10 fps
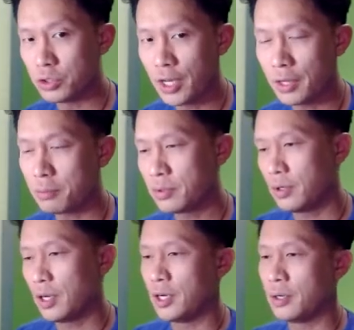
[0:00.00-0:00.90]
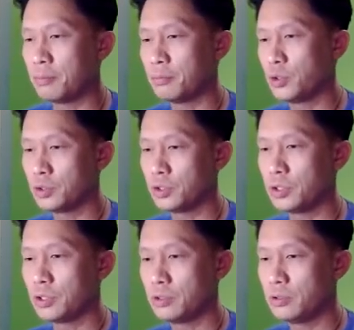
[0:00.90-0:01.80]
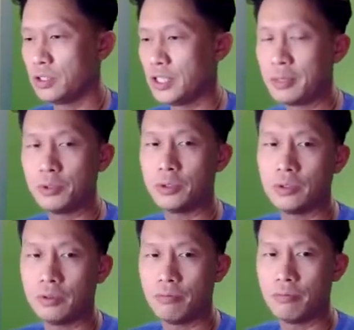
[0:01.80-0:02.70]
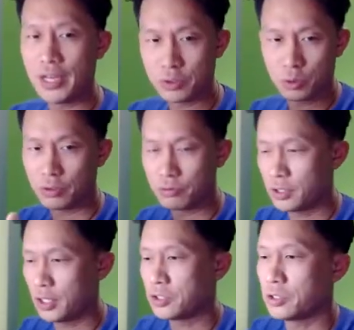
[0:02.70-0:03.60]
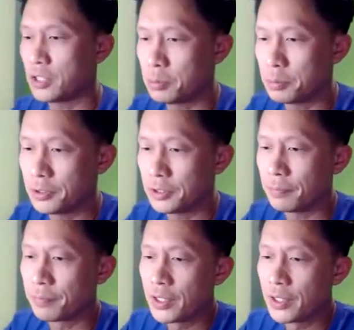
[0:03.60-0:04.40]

type, you could enable that sort of connection capability.